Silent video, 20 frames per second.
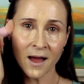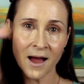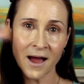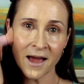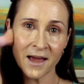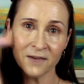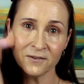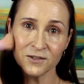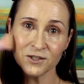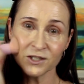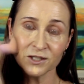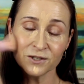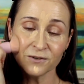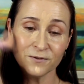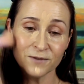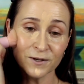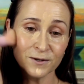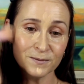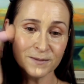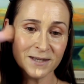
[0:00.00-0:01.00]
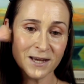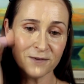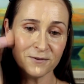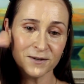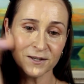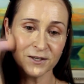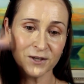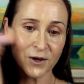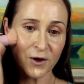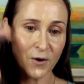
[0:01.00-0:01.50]
I have just filmed a
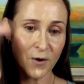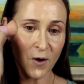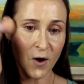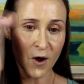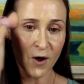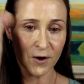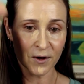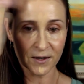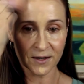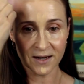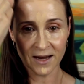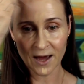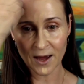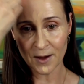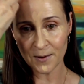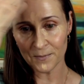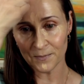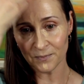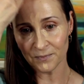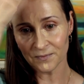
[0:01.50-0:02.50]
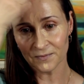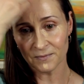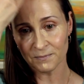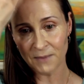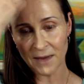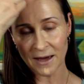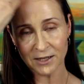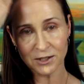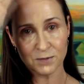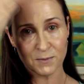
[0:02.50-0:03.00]
video on
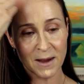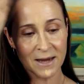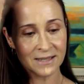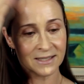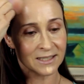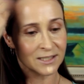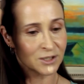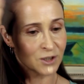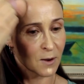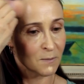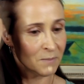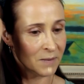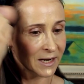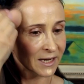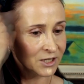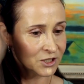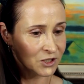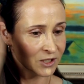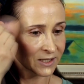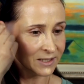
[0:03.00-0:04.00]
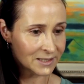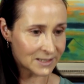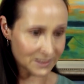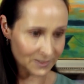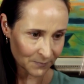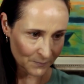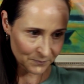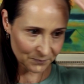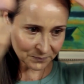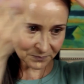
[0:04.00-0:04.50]
back to basics
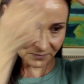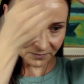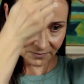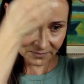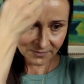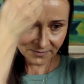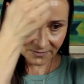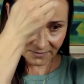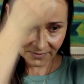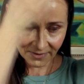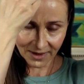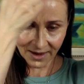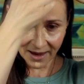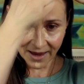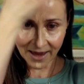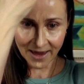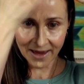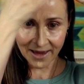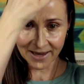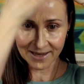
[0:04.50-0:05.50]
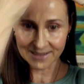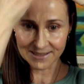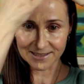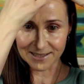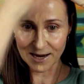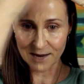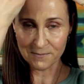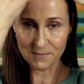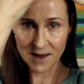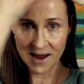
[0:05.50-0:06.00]
complexions, and
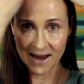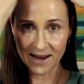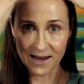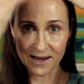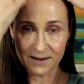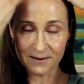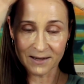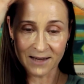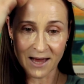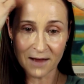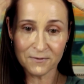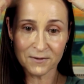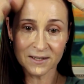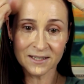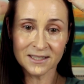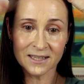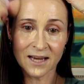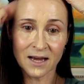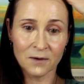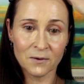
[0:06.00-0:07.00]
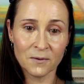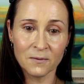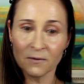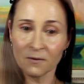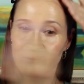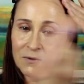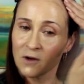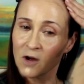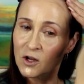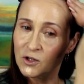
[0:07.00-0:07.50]
I covered
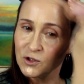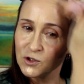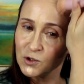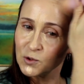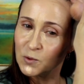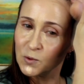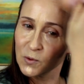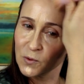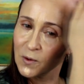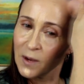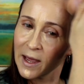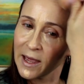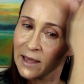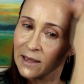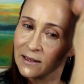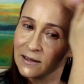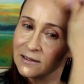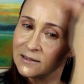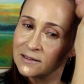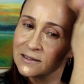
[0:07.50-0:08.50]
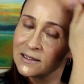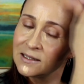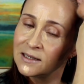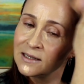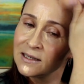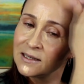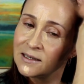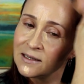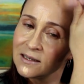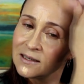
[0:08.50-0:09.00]
contour and
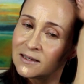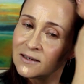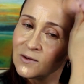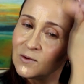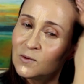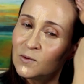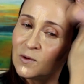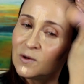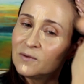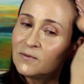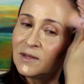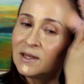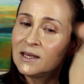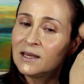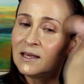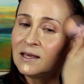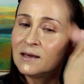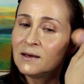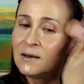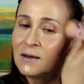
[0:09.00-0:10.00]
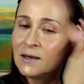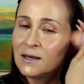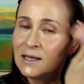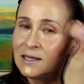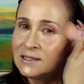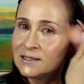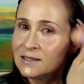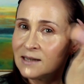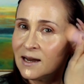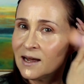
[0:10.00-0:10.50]
all of the
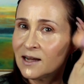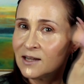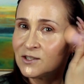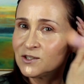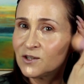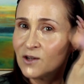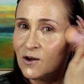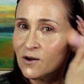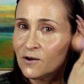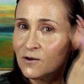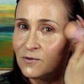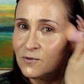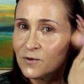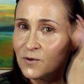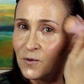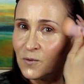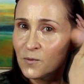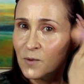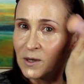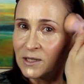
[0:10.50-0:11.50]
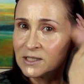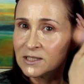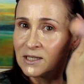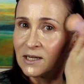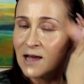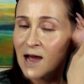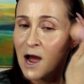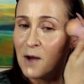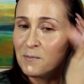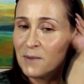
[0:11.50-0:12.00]
ins and outs of what
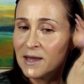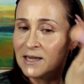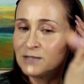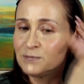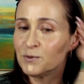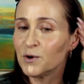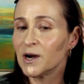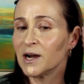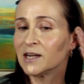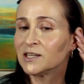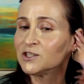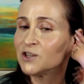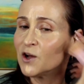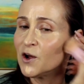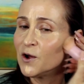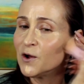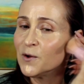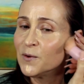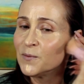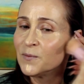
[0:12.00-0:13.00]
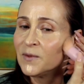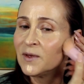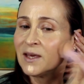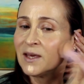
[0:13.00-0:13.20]
our base products are,